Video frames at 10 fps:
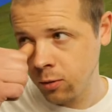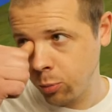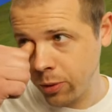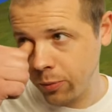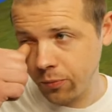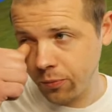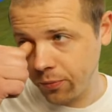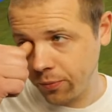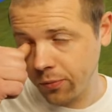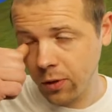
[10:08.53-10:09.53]
But
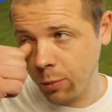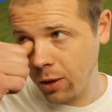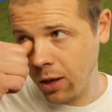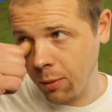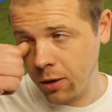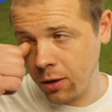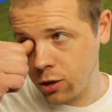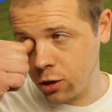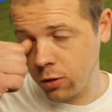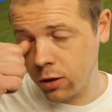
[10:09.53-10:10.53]
it became an
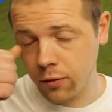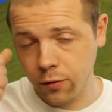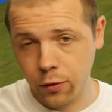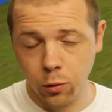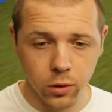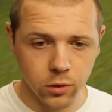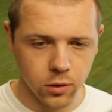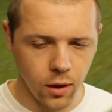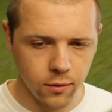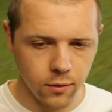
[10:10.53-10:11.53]
issue if you built a
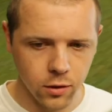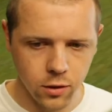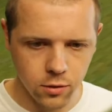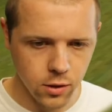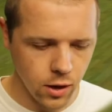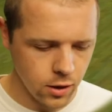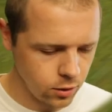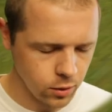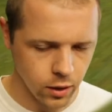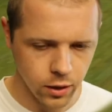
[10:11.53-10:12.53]
level and then you decided, you
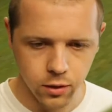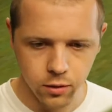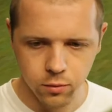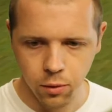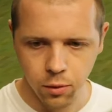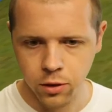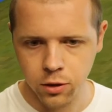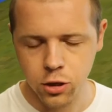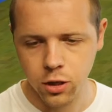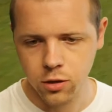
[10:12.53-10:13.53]
know what, I need to
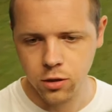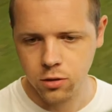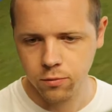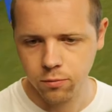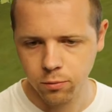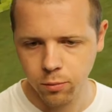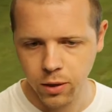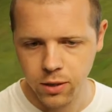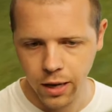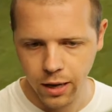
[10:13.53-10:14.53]
change my
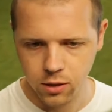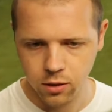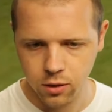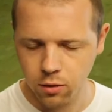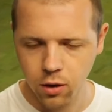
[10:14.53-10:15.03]
tasks here.